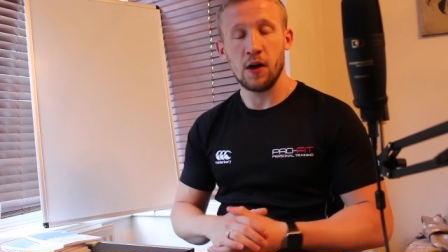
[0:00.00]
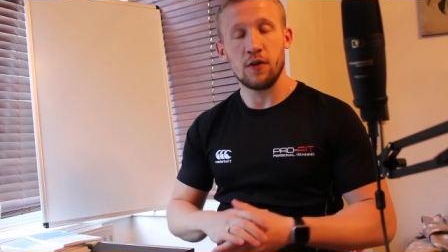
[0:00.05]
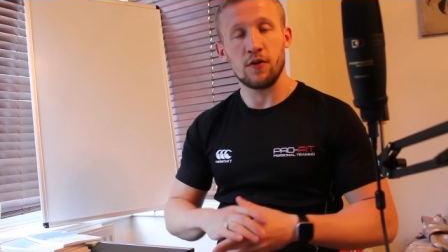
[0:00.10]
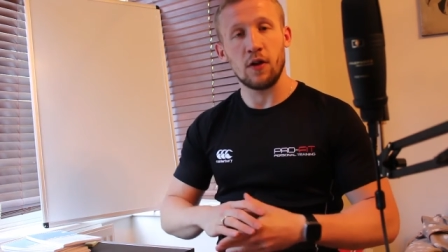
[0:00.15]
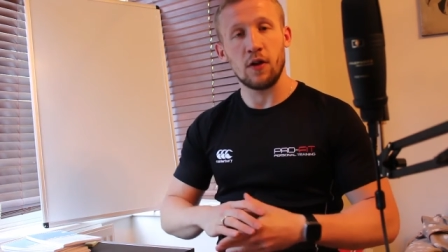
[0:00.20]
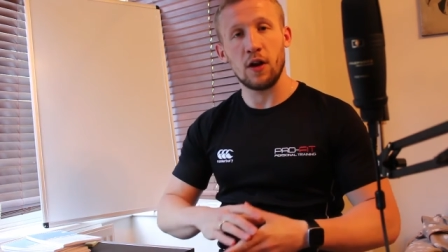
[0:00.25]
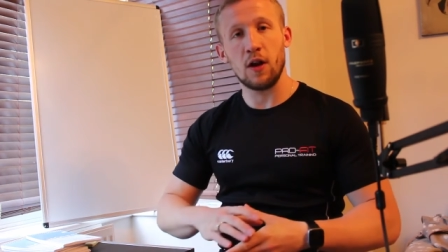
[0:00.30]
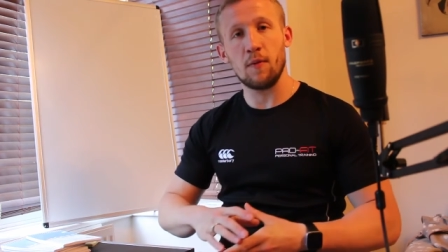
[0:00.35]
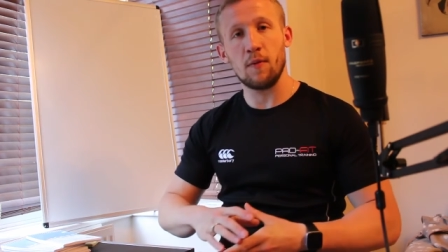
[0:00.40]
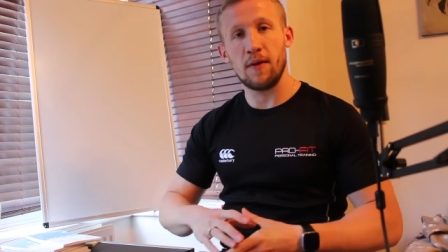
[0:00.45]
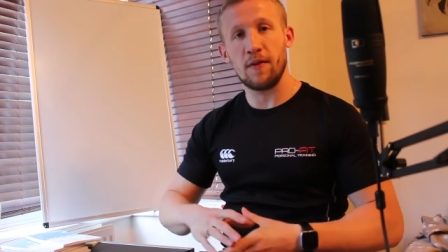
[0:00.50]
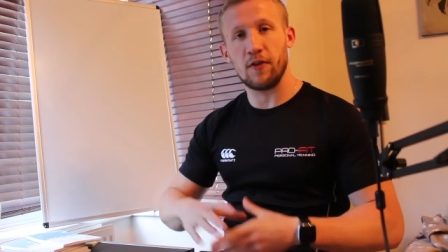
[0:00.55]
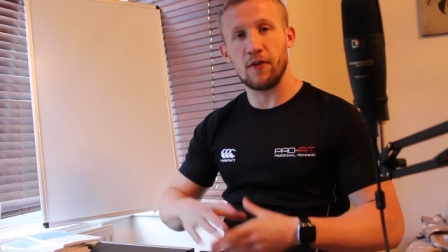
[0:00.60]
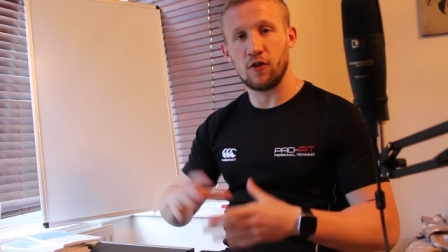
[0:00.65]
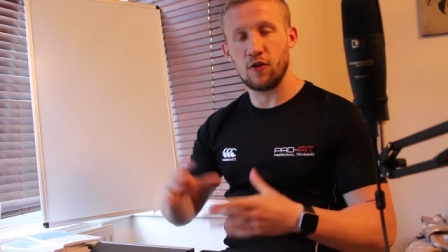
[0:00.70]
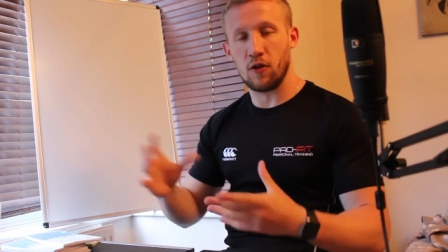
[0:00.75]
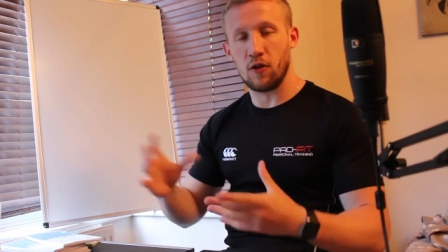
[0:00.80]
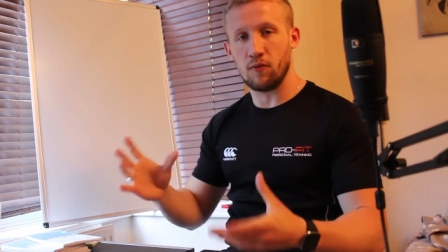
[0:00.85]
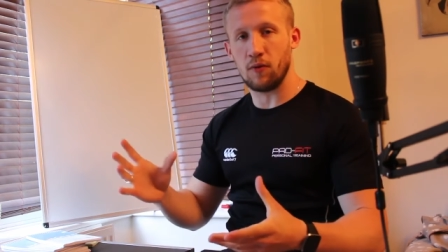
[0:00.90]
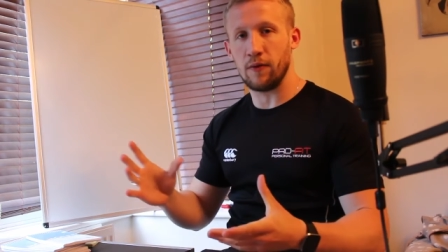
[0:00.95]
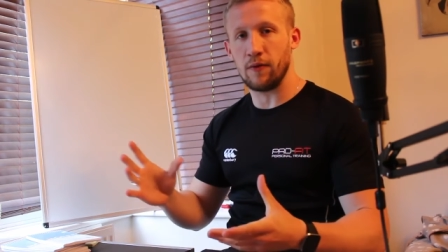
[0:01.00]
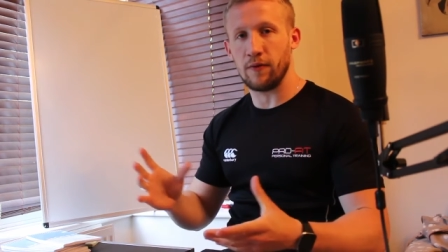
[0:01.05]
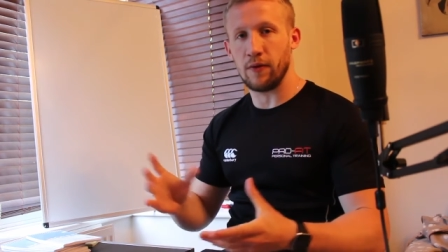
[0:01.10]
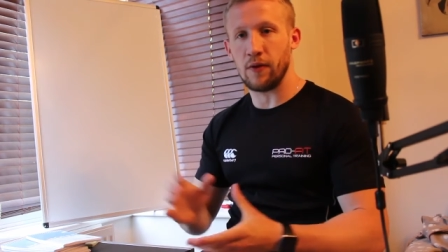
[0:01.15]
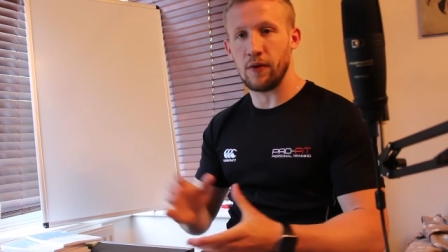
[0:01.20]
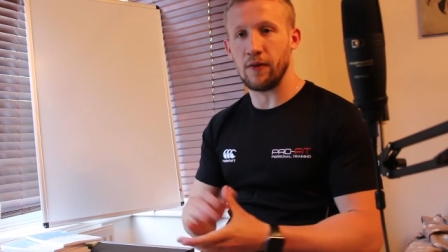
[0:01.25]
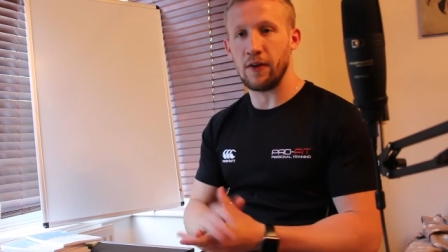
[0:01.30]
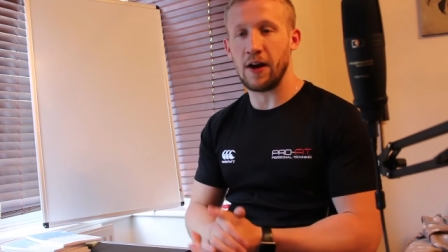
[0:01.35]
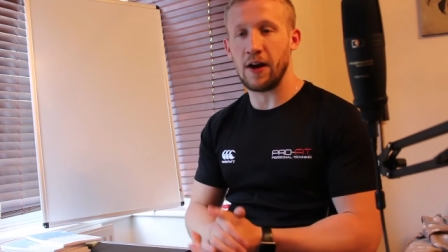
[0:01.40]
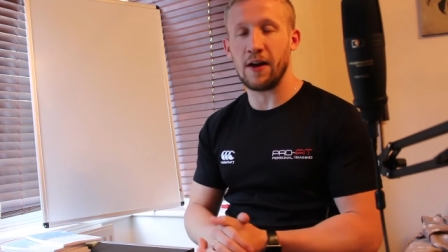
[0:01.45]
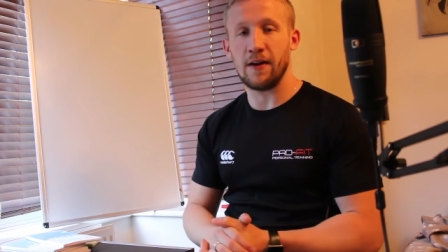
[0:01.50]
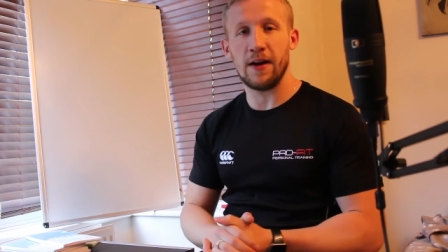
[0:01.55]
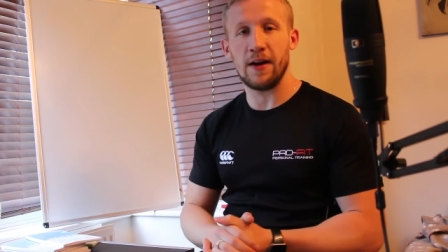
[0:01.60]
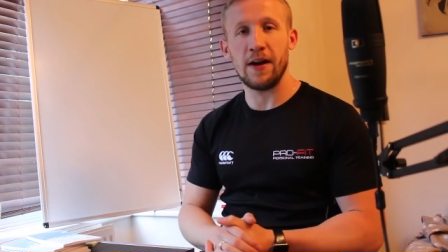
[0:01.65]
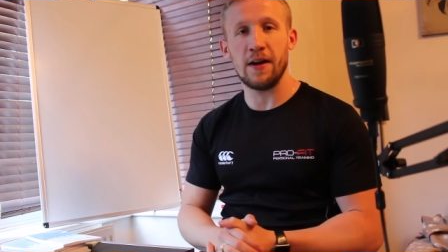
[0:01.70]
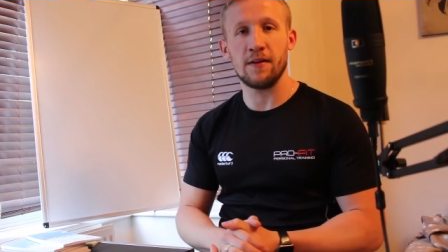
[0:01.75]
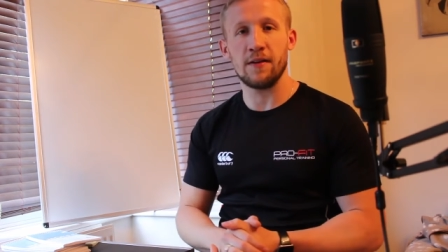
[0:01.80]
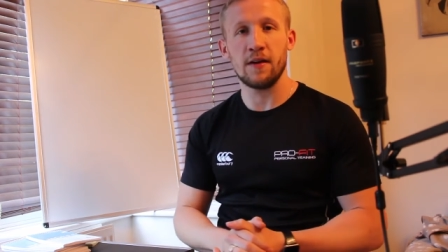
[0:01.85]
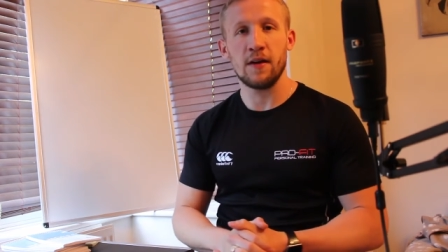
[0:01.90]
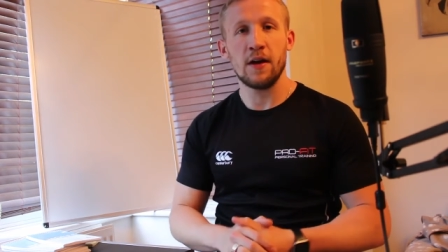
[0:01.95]
So a little bit of a short run through for that
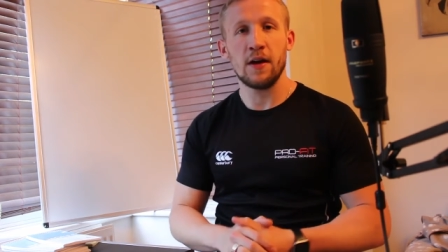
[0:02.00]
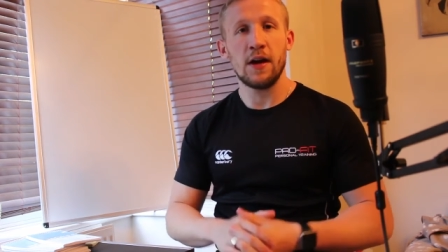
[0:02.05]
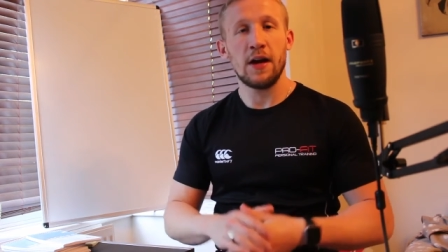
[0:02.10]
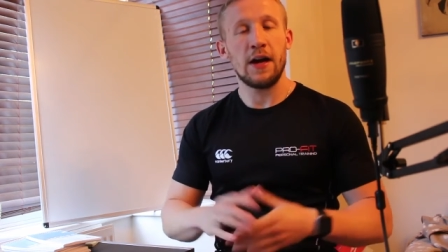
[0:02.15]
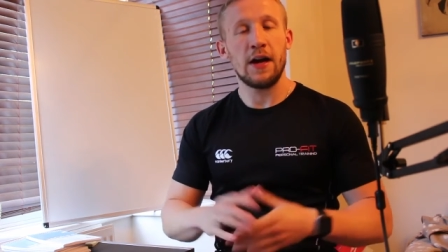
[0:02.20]
is,